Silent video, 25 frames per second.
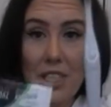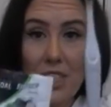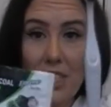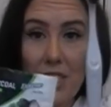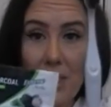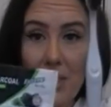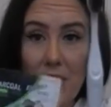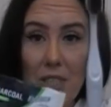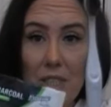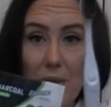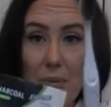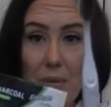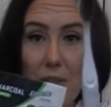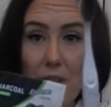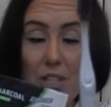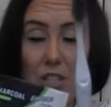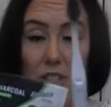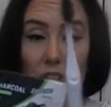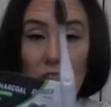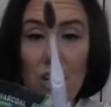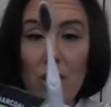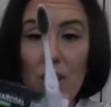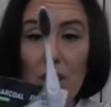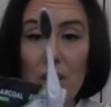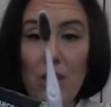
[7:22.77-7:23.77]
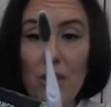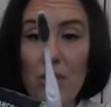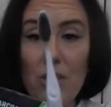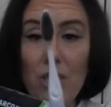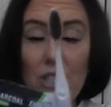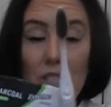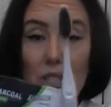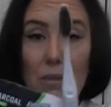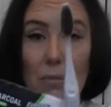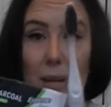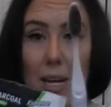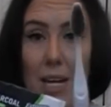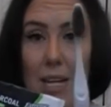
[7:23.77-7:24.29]
use with the charcoal
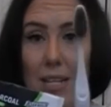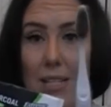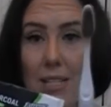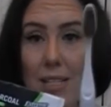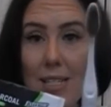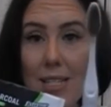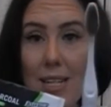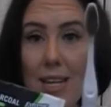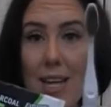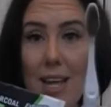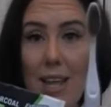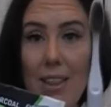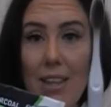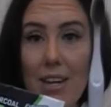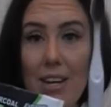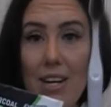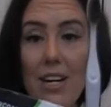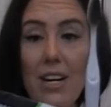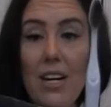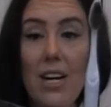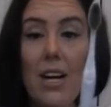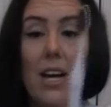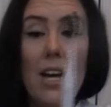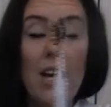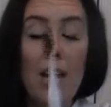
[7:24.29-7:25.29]
toothpaste together.